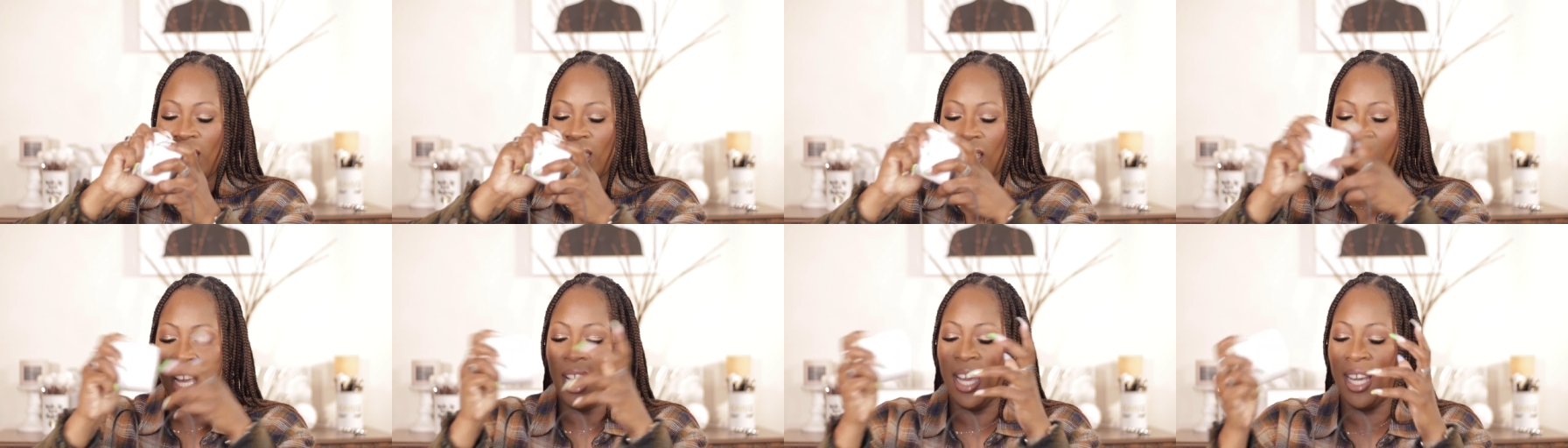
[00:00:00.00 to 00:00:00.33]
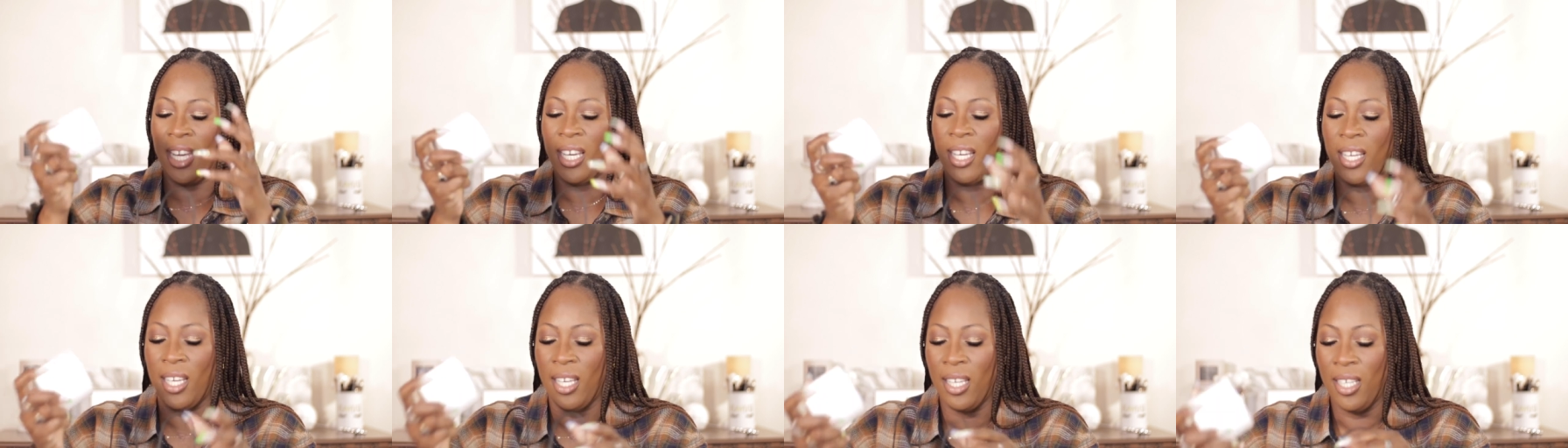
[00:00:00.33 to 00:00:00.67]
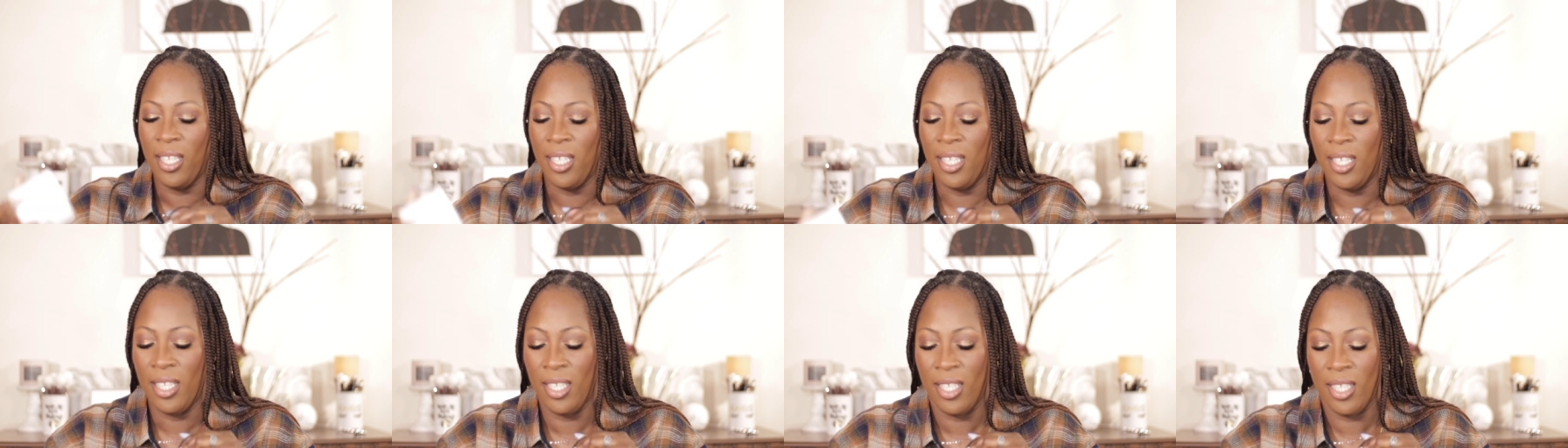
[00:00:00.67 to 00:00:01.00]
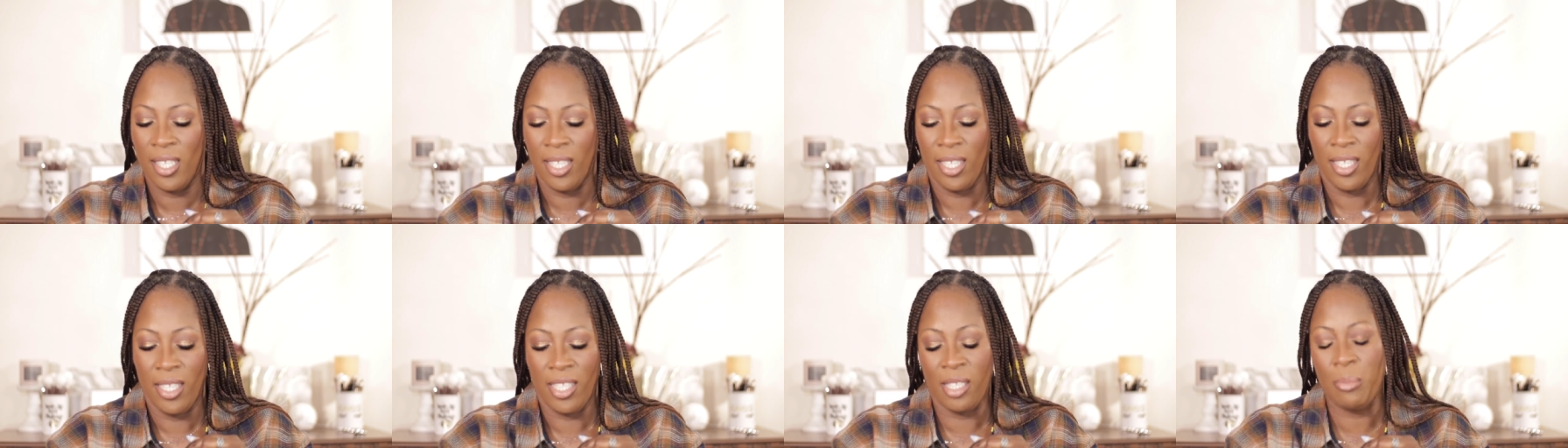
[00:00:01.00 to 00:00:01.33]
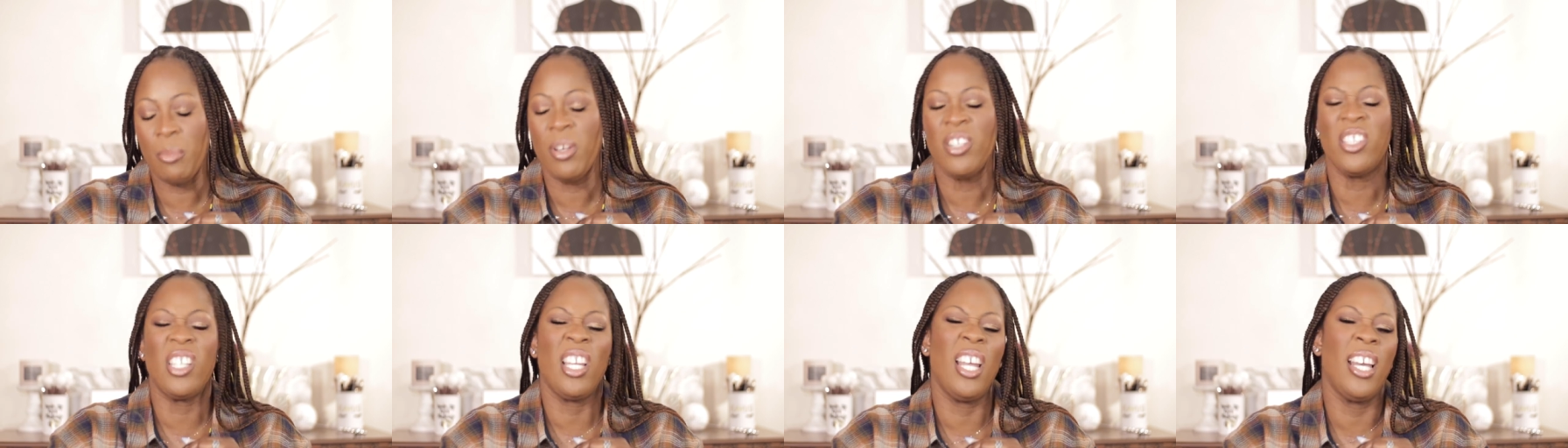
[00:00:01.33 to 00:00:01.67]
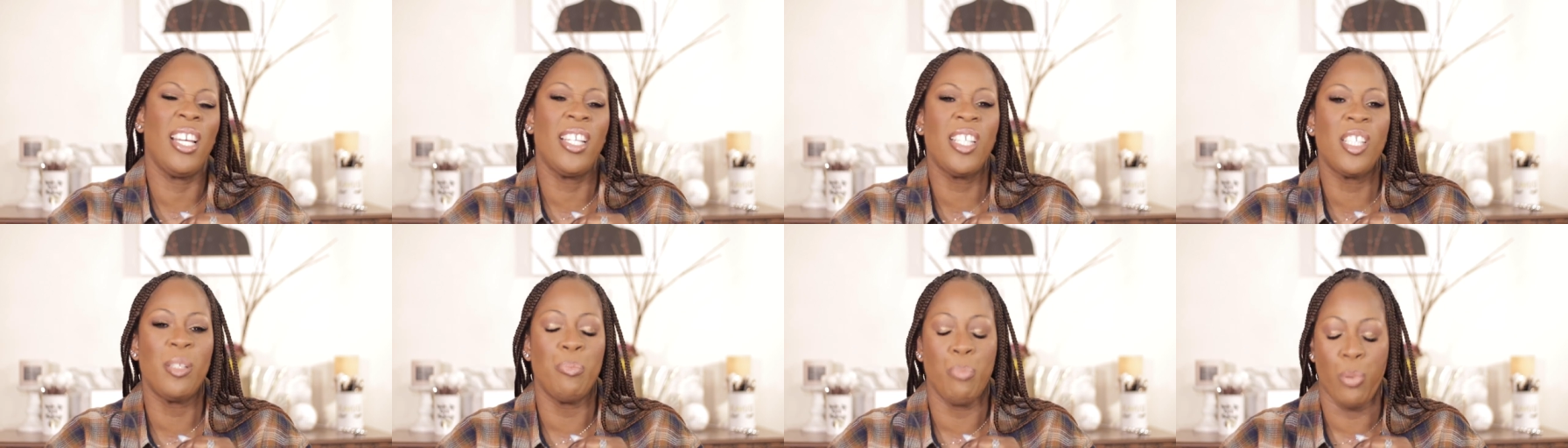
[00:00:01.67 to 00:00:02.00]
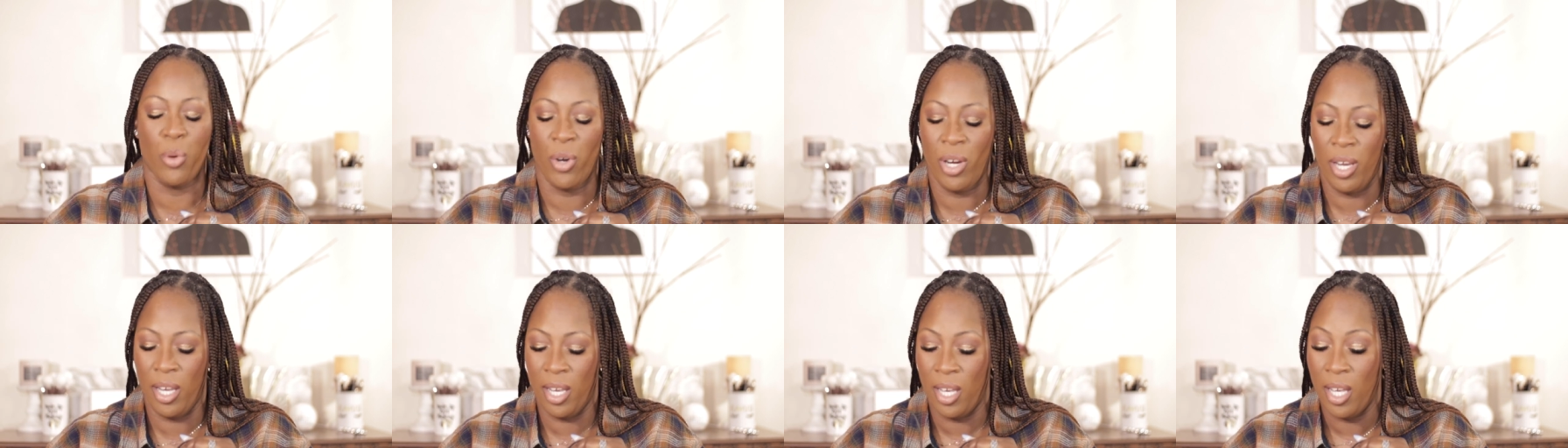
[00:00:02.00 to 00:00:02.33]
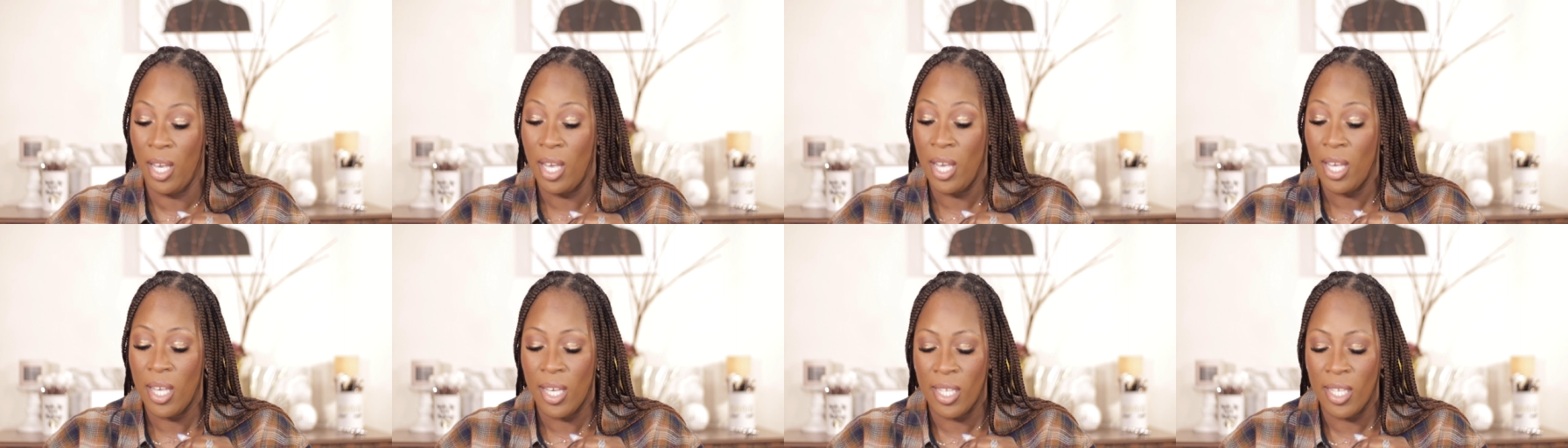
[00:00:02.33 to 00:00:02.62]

like, smells like spring.